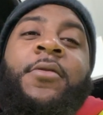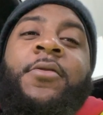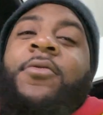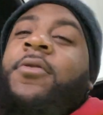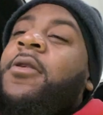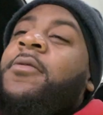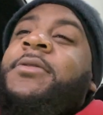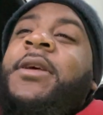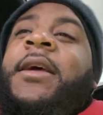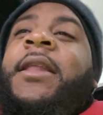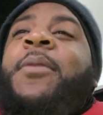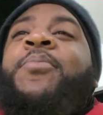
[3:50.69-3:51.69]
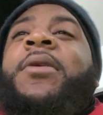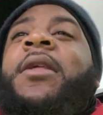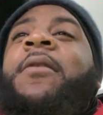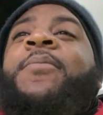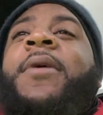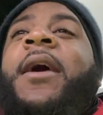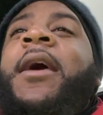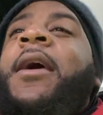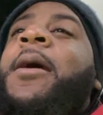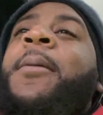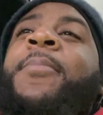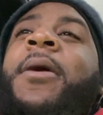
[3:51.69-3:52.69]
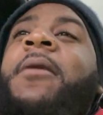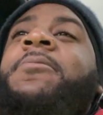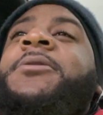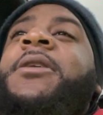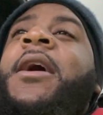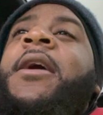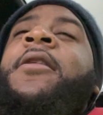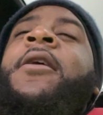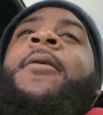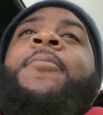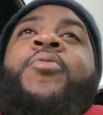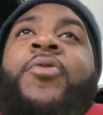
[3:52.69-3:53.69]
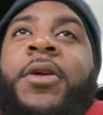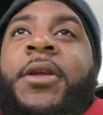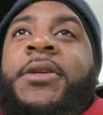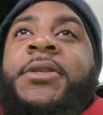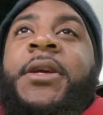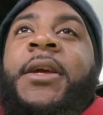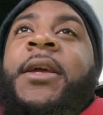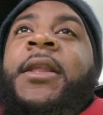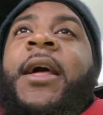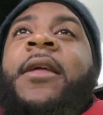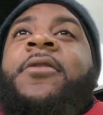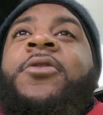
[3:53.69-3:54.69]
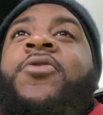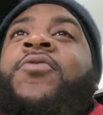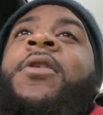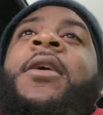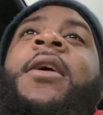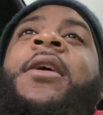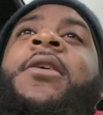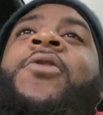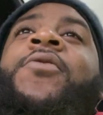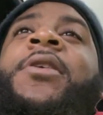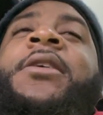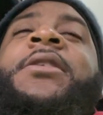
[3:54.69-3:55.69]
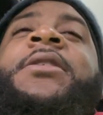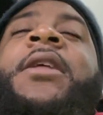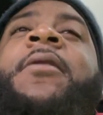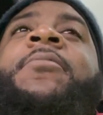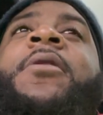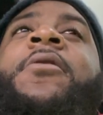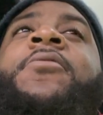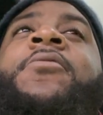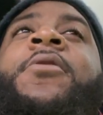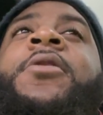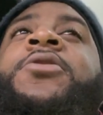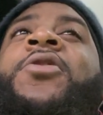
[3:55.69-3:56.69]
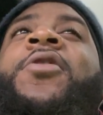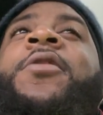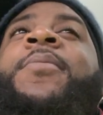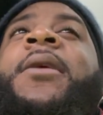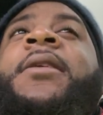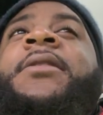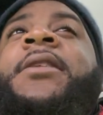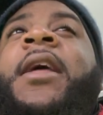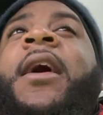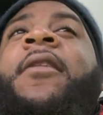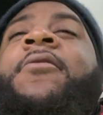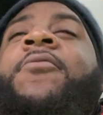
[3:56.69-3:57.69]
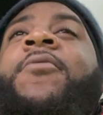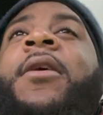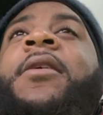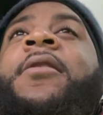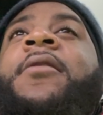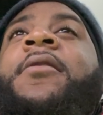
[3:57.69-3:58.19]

You know what I'm saying? That pity pat, pop shot, pretty shit he like to do, he gonna get stepped on. So he better stay out the way.